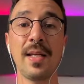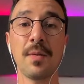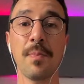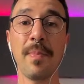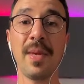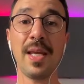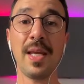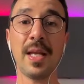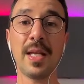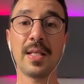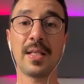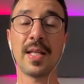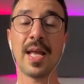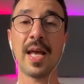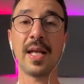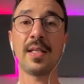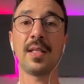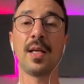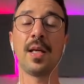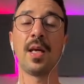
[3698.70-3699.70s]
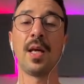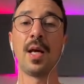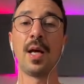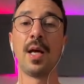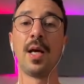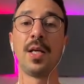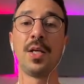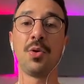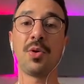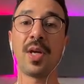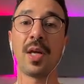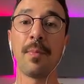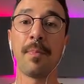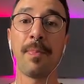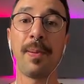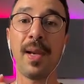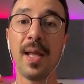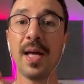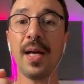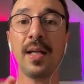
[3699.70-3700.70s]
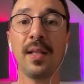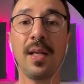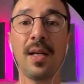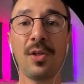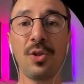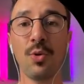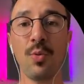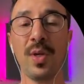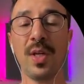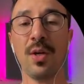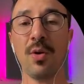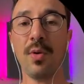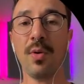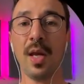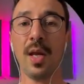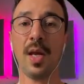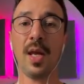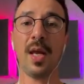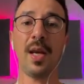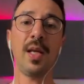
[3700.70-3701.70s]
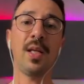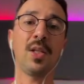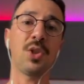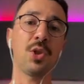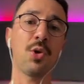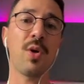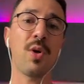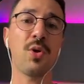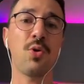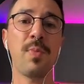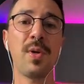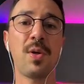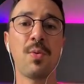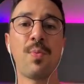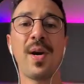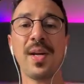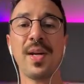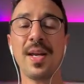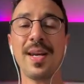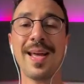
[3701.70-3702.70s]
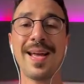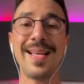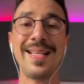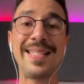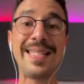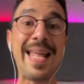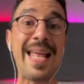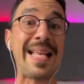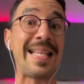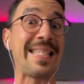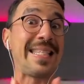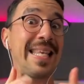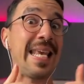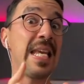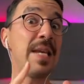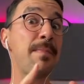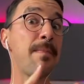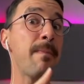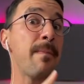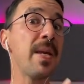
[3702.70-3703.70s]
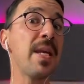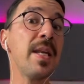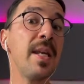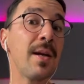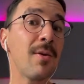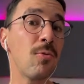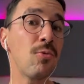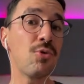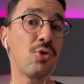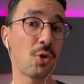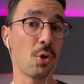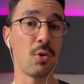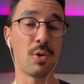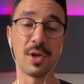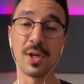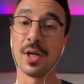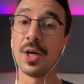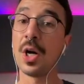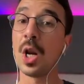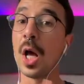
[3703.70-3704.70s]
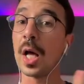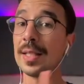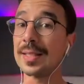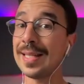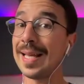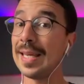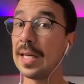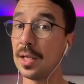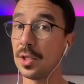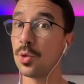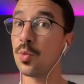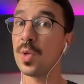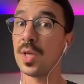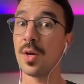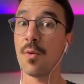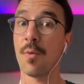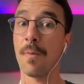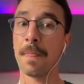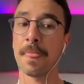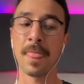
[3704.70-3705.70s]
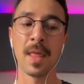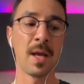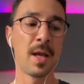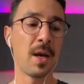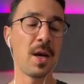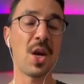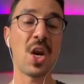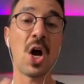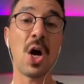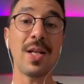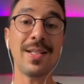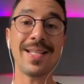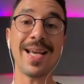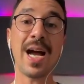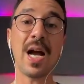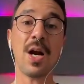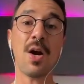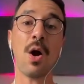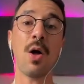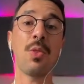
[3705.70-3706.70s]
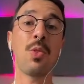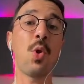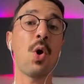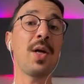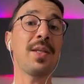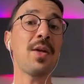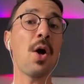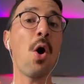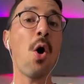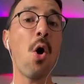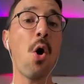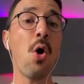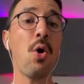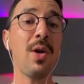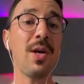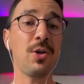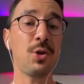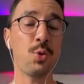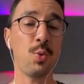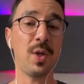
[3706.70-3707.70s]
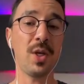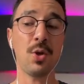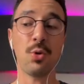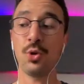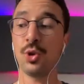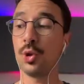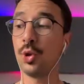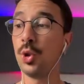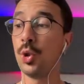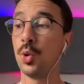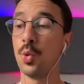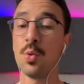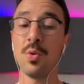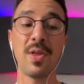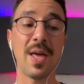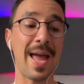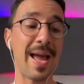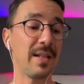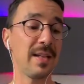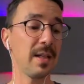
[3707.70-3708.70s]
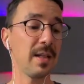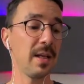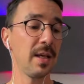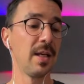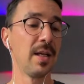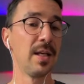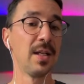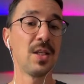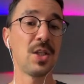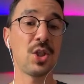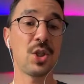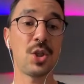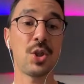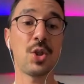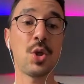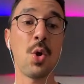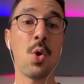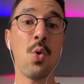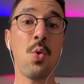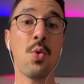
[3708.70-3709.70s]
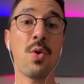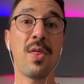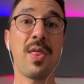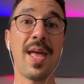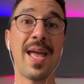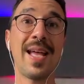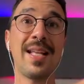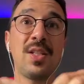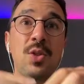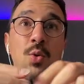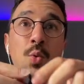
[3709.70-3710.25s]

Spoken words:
means that you can plug the Arduino and it's going to be recognized as a MIDI controller, not an Arduino. Not all Arduinos do that, so that's